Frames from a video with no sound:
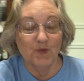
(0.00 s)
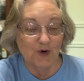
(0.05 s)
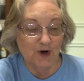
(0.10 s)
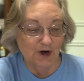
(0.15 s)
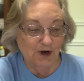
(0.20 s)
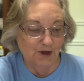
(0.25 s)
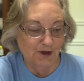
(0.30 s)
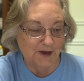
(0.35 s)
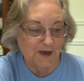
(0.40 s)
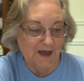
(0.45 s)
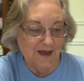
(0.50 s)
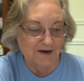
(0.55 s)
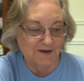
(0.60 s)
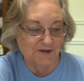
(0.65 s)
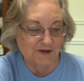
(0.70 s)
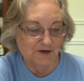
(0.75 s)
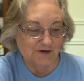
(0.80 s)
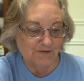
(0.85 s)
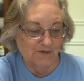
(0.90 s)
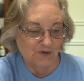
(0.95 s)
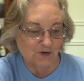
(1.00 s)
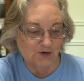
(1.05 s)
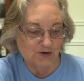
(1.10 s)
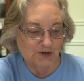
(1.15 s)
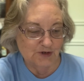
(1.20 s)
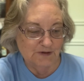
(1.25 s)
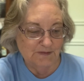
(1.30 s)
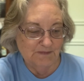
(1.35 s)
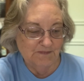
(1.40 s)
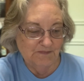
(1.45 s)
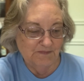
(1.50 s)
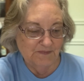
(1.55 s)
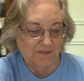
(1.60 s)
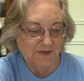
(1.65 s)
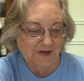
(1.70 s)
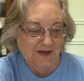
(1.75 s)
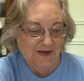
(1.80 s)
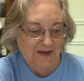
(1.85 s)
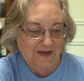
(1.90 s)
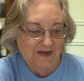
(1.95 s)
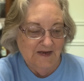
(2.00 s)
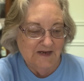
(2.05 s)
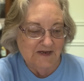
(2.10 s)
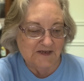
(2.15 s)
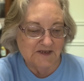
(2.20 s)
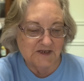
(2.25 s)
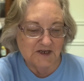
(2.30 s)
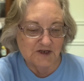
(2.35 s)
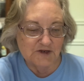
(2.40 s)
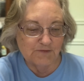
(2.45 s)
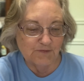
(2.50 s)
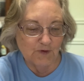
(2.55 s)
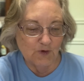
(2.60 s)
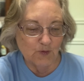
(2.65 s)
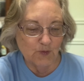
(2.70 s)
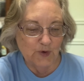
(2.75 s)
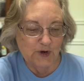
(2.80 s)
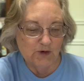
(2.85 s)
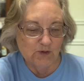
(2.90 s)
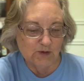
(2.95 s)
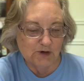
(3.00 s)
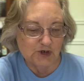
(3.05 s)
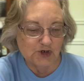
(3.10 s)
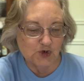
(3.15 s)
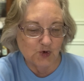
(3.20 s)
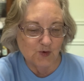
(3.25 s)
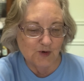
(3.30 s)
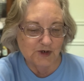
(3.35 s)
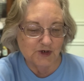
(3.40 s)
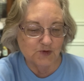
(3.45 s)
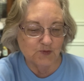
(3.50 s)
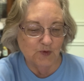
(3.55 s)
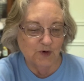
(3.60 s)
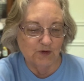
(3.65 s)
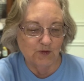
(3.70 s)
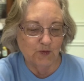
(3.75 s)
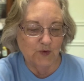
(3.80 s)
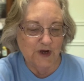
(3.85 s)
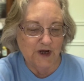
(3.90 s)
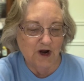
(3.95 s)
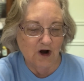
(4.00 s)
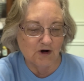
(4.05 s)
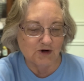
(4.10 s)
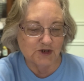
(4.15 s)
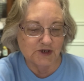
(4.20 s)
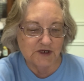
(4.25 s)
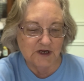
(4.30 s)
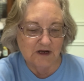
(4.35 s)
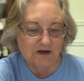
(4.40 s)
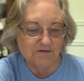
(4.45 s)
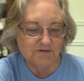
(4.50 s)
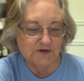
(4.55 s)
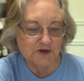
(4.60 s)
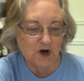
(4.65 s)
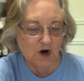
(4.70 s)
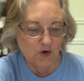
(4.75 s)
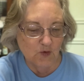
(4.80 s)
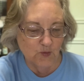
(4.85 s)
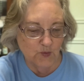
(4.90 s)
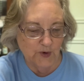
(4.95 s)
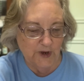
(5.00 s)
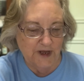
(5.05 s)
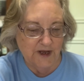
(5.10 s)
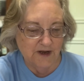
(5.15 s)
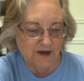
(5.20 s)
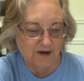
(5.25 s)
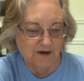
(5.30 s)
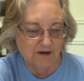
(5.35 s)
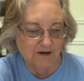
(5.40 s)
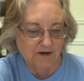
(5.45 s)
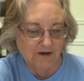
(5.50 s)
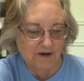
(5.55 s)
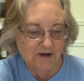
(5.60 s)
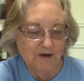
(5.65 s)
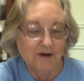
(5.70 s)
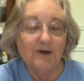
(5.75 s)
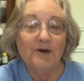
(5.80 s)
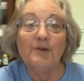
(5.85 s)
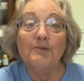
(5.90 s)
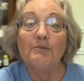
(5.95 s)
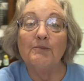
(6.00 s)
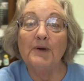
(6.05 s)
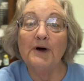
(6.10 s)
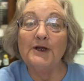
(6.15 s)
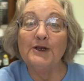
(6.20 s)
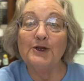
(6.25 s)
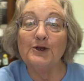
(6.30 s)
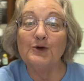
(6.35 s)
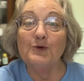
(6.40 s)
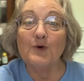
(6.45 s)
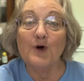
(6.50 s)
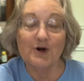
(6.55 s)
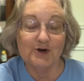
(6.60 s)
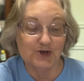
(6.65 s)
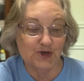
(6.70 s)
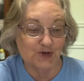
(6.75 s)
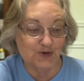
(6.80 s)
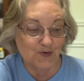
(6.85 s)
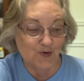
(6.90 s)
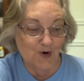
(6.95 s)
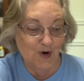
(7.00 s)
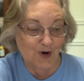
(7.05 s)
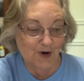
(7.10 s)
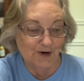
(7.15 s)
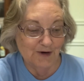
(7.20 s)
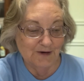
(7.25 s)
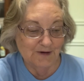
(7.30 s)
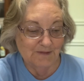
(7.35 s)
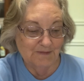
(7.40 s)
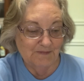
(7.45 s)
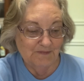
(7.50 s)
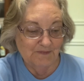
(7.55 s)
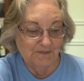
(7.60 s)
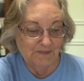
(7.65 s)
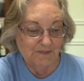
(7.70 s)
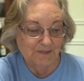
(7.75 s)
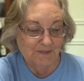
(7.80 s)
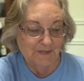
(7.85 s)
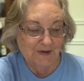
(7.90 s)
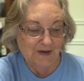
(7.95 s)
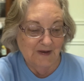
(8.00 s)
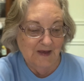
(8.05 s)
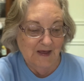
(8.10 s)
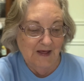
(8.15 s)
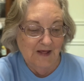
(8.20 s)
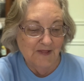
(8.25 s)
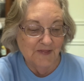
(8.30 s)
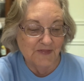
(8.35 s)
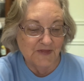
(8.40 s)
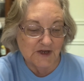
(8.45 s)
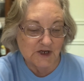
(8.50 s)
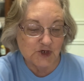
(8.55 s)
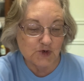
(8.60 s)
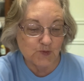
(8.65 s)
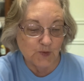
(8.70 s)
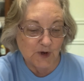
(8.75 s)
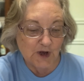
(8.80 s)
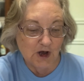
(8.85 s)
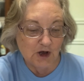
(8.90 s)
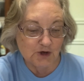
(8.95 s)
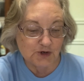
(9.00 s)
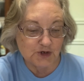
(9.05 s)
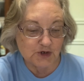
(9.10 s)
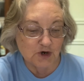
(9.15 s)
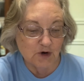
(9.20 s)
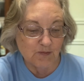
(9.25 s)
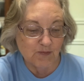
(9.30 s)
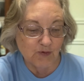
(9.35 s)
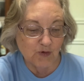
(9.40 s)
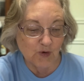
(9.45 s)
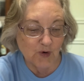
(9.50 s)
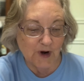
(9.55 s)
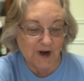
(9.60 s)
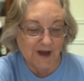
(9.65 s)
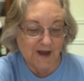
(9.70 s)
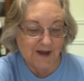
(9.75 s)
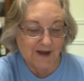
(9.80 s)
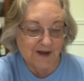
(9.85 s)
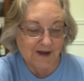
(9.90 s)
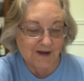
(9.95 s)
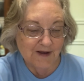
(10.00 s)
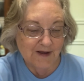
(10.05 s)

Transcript: going to look at in this verse. It says, "For we rejoice when we ourselves are weak, but you are strong. This we also pray,